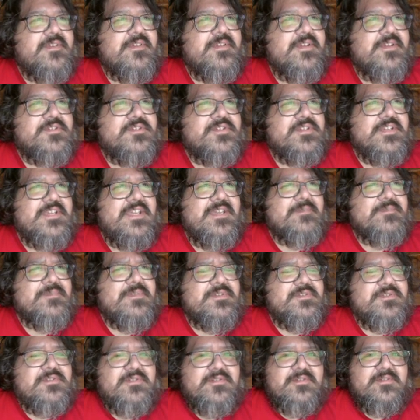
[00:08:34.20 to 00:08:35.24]
I shoulda kept the
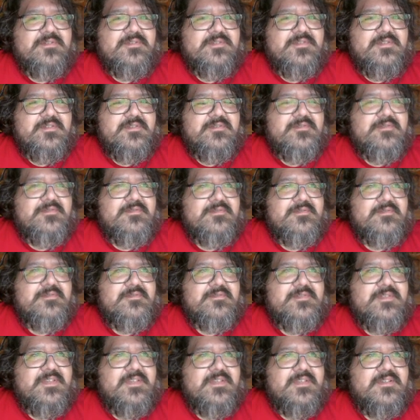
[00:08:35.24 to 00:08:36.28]
shirt though,
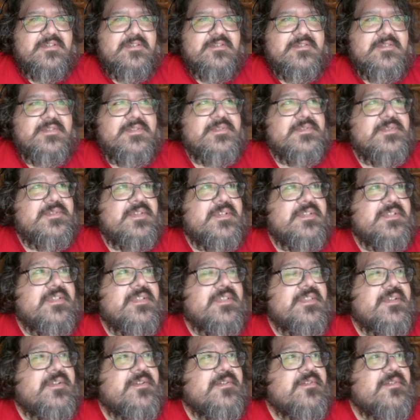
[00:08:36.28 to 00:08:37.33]
like, to sell it
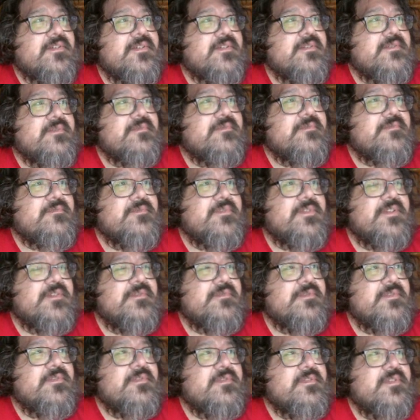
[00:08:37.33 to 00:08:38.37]
later on,
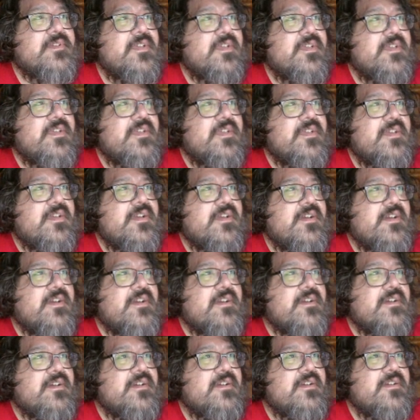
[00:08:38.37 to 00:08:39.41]
whatever.
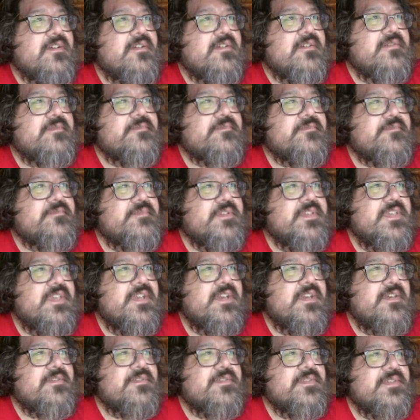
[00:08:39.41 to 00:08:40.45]
Uh, but
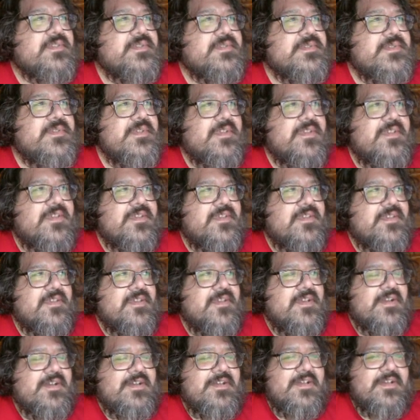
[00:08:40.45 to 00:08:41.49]
yeah, this
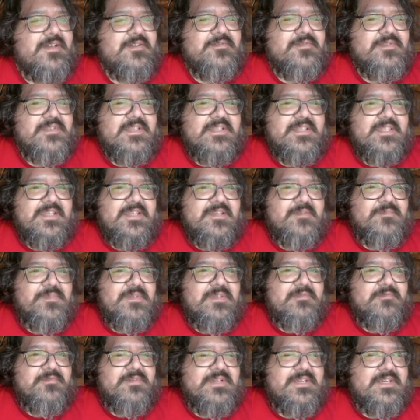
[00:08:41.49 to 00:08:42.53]
I don't think they could
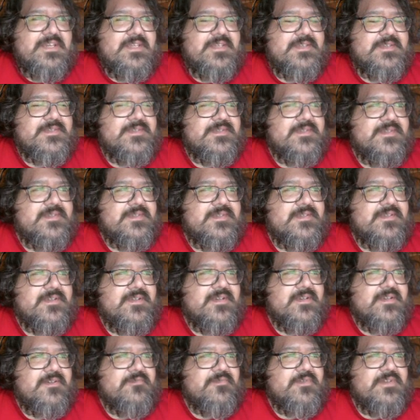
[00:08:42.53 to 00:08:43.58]
beat Wendy's.
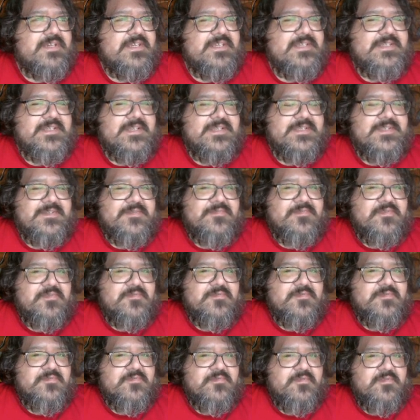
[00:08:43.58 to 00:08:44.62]
Wendy's has the 4
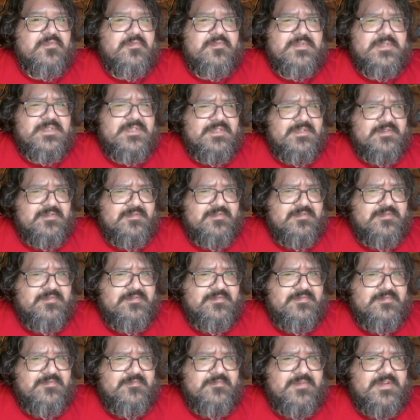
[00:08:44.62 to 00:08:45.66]
for 4 still,
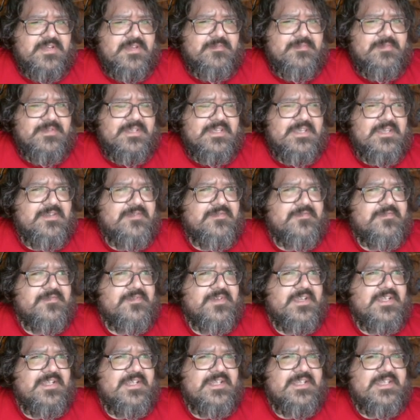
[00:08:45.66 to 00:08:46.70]
from what I believe,
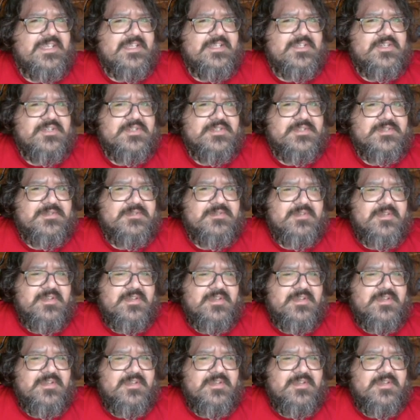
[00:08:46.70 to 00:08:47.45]
and then they're just